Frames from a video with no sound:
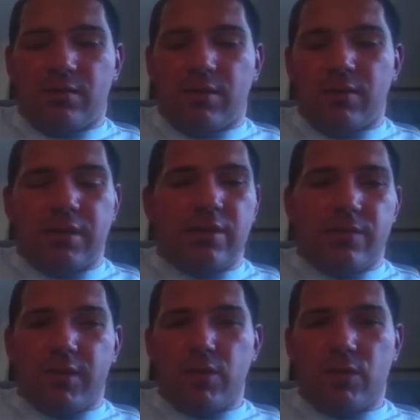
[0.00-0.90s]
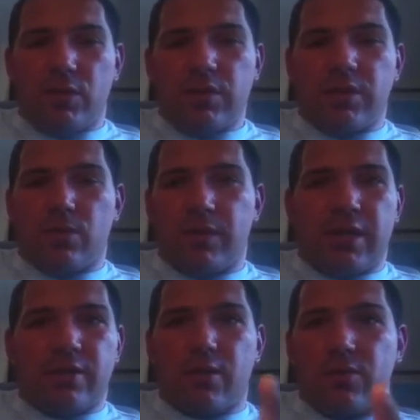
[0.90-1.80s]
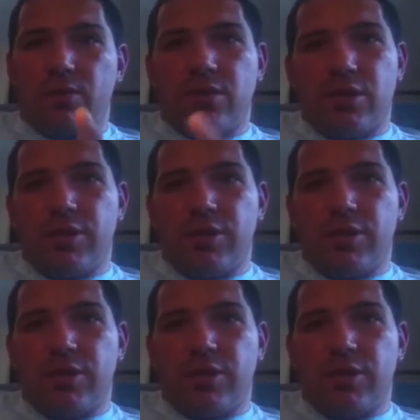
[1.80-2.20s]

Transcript: those individuals and without those